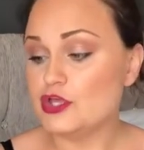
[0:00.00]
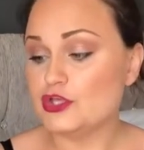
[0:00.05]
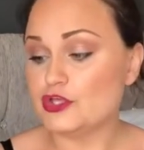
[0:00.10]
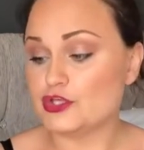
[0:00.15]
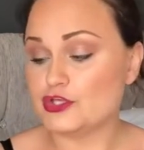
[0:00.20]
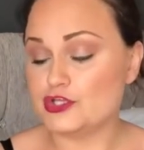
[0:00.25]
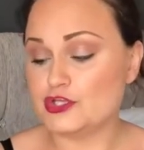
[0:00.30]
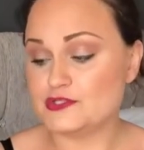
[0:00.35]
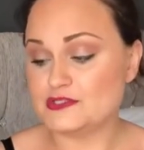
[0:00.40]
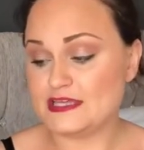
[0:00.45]
You
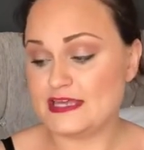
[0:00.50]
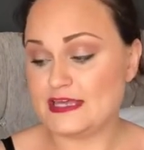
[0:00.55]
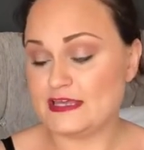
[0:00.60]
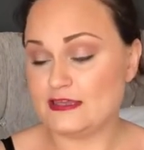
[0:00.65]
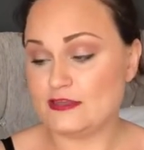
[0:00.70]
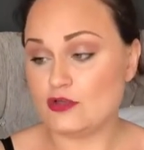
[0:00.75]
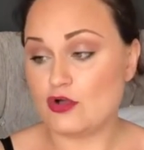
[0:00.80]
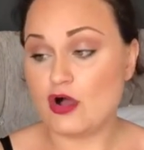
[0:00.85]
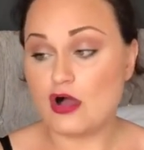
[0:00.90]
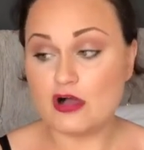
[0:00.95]
can use it
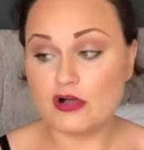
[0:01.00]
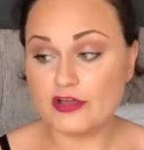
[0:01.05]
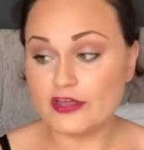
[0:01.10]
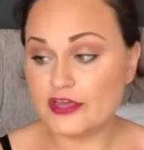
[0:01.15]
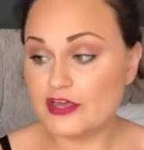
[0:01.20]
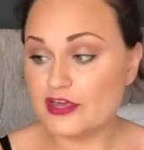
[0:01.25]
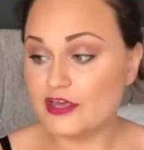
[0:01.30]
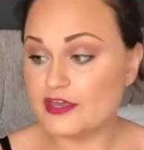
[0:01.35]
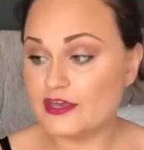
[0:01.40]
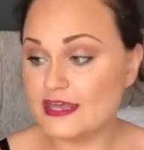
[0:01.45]
in your
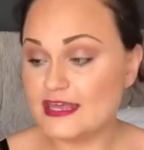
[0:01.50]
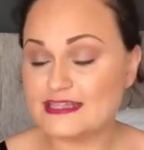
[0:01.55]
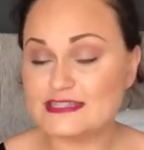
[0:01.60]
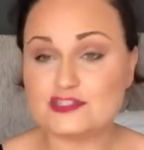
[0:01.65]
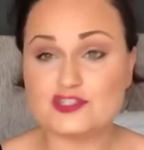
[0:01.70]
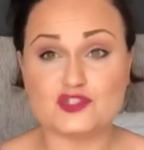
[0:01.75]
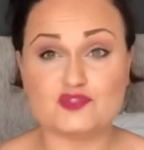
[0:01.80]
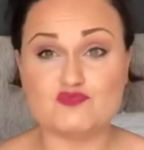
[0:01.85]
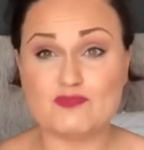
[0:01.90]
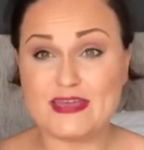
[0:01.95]
iron.
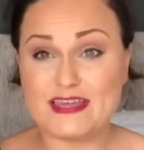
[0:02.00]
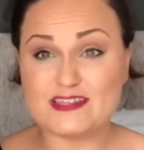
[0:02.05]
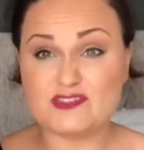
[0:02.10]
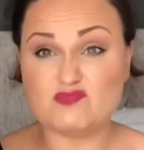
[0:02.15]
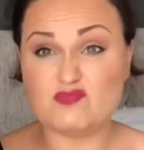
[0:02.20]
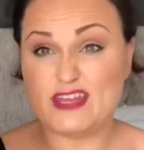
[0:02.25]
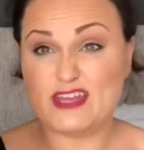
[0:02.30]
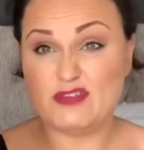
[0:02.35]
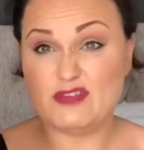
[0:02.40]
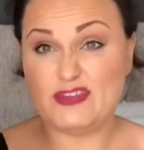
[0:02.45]
It's
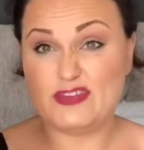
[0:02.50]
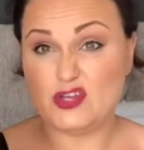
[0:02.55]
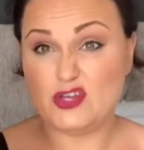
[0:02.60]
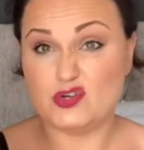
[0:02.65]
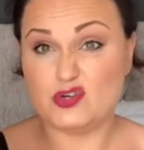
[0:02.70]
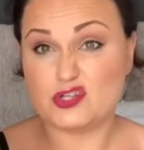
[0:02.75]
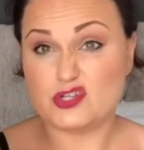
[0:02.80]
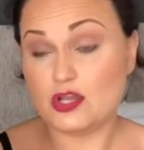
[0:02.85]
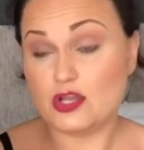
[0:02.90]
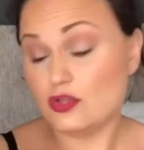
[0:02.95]
really, really
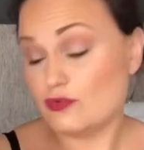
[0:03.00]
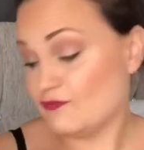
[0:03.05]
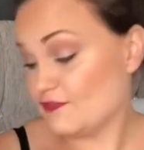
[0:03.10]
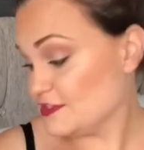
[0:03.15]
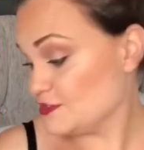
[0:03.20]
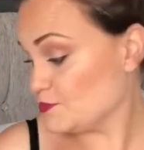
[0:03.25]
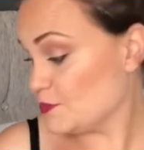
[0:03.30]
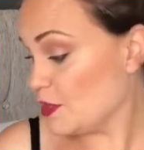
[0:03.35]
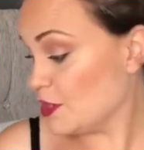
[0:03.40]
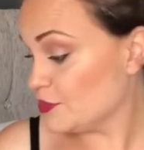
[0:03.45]
good. I love
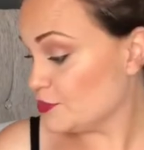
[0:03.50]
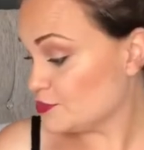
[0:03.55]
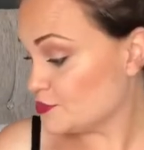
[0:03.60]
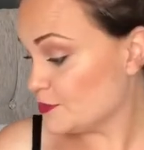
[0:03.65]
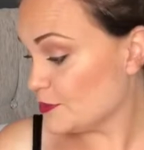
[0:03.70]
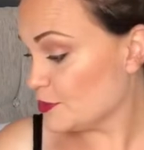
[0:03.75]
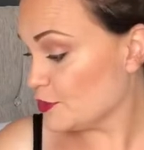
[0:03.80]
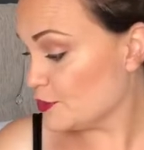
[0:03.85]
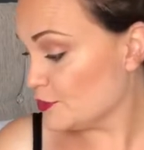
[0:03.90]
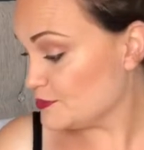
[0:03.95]
this one.
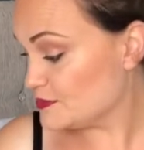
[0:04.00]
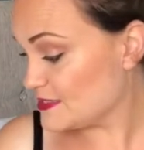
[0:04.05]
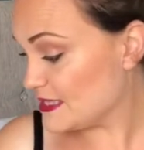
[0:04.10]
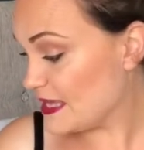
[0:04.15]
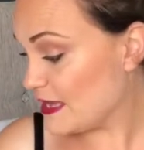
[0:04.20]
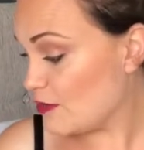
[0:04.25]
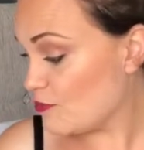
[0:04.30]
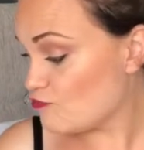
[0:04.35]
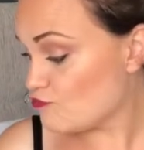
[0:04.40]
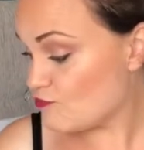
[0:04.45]
So I use
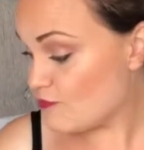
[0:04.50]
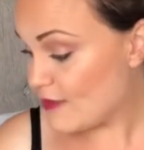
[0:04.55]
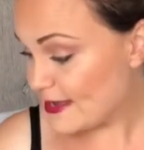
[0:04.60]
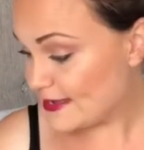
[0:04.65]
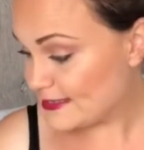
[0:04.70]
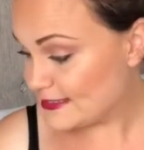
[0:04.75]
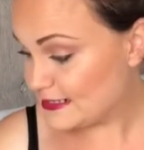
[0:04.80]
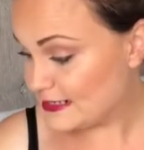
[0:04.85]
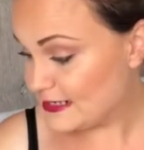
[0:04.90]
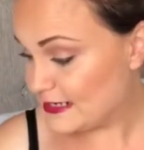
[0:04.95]
that
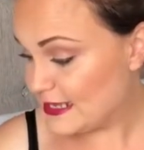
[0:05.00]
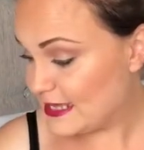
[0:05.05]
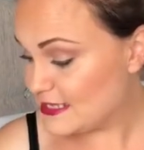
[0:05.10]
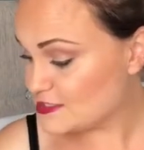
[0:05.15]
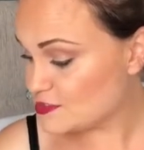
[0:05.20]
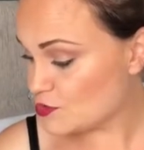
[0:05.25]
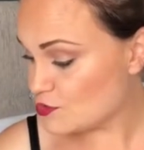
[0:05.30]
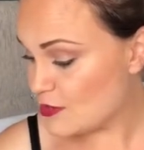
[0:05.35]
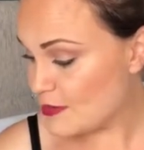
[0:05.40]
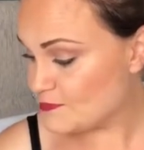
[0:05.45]
regularly.
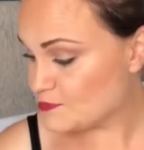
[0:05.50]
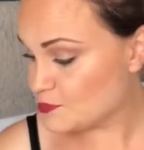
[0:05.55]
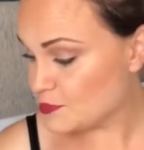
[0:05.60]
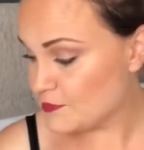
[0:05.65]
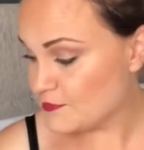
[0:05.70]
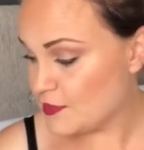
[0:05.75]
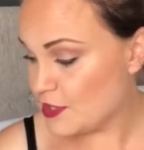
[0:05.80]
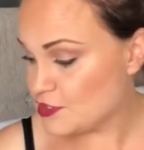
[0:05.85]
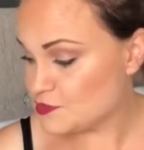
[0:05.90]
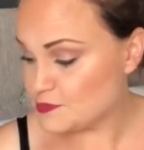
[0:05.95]
So I grabbed
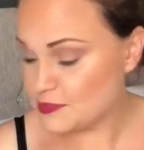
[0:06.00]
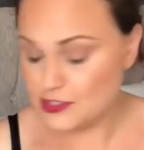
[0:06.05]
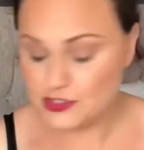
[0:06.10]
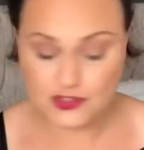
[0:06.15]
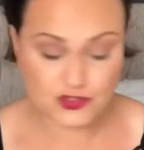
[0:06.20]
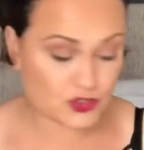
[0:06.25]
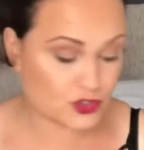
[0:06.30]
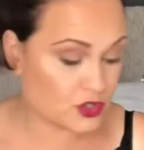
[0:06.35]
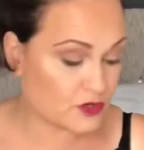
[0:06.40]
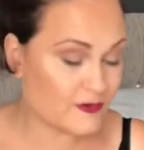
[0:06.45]
one of those when I
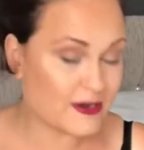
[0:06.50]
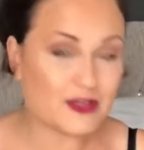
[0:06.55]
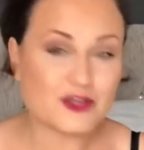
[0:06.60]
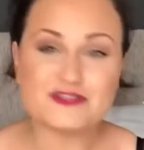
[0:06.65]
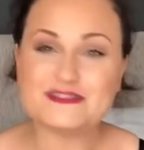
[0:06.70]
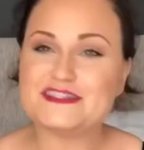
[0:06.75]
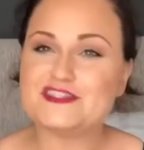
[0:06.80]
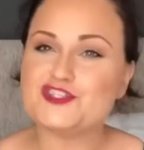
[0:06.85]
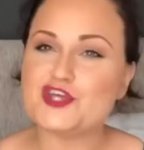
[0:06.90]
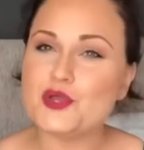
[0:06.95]
saw it,
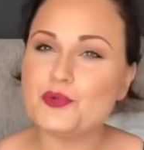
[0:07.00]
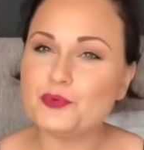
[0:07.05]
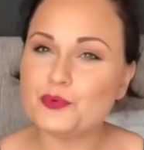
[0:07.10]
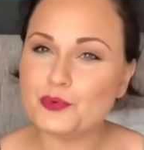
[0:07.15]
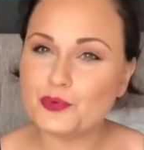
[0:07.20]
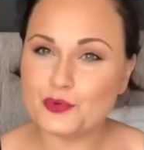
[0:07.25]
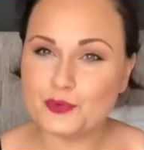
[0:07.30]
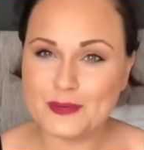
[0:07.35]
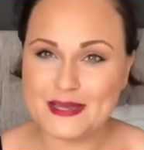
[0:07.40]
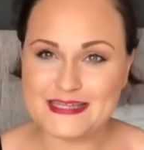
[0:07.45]
because they don't
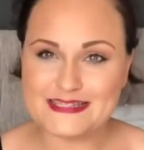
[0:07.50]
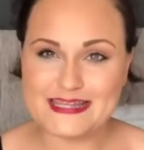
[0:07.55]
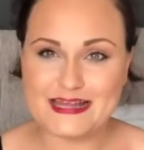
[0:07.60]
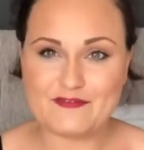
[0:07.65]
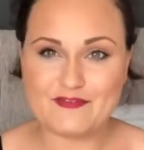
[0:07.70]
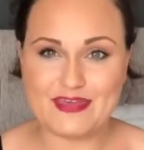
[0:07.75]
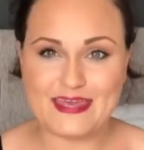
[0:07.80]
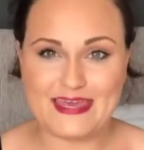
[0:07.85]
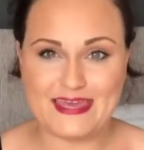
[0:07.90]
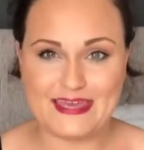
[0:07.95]
always
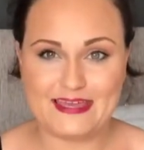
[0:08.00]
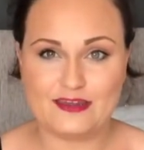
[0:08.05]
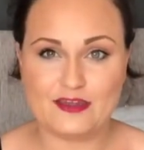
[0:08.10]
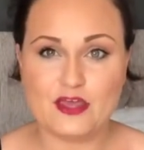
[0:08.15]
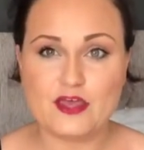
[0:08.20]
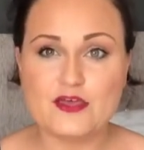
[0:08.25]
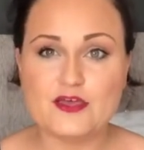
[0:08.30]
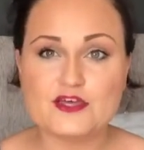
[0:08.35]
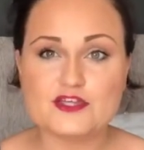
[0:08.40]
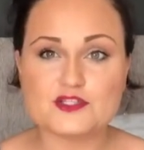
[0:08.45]
have it in.
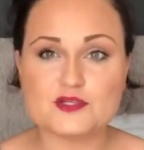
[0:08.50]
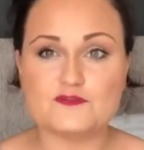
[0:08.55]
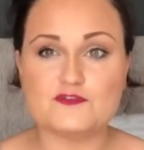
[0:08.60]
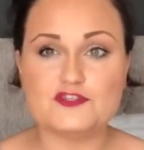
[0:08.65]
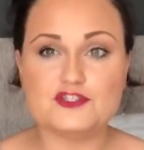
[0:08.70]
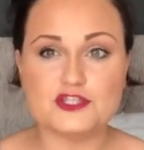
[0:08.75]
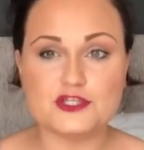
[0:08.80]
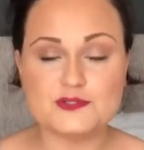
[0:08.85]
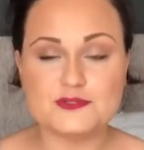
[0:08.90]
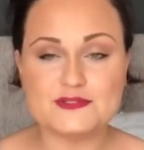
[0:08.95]
So if
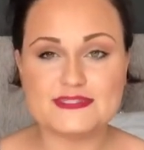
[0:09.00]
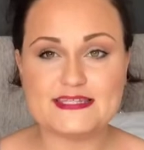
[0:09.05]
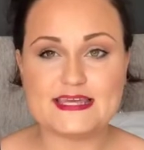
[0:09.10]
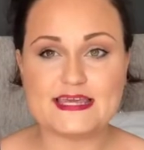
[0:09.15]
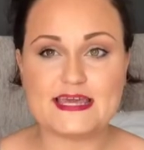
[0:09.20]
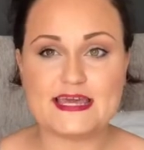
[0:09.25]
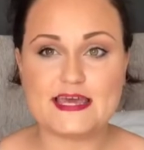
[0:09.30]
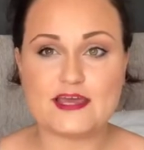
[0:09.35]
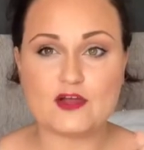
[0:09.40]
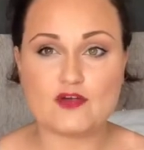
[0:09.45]
you do
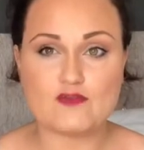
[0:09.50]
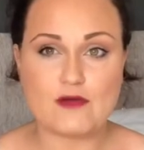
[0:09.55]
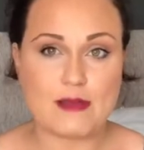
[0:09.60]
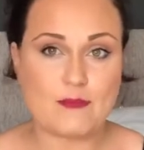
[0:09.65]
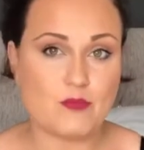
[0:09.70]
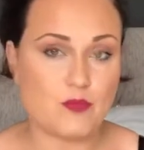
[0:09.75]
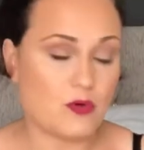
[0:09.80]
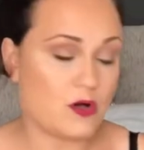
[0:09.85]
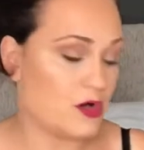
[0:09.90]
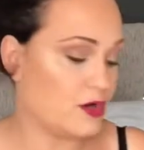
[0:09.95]
see it,
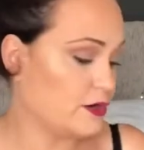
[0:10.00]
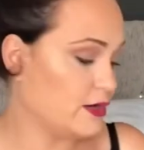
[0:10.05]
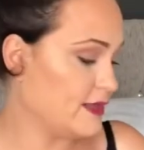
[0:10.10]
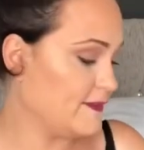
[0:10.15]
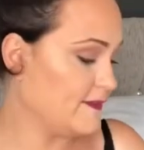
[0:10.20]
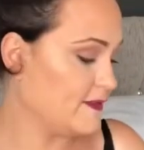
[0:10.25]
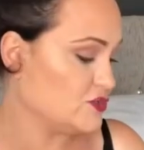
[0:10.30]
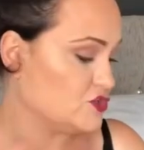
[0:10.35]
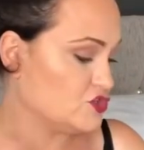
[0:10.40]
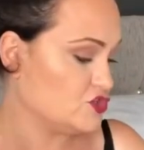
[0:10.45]
grab one
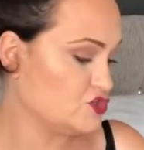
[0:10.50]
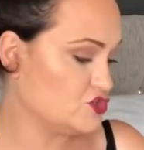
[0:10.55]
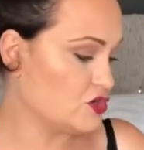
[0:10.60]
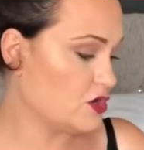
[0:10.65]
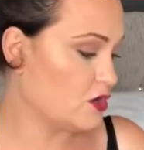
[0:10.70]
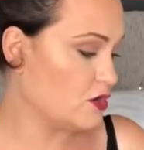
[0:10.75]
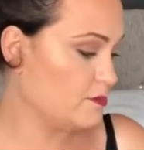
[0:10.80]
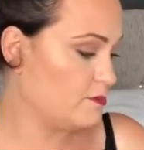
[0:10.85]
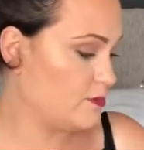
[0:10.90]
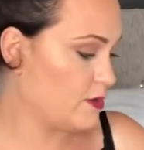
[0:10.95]
and then just
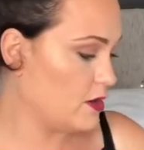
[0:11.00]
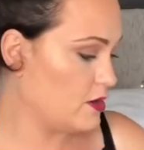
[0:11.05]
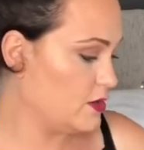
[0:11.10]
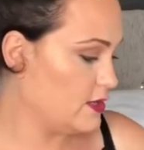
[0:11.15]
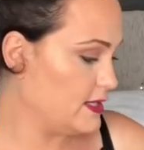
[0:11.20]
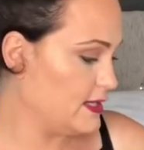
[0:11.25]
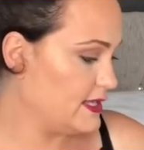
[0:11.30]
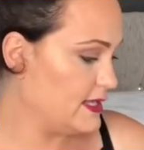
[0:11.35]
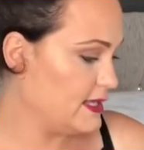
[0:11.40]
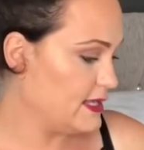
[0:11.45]

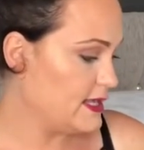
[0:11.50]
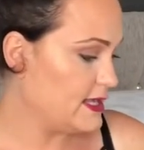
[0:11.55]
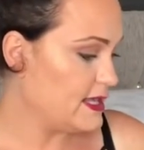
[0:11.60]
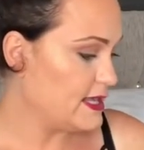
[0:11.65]
stockpile it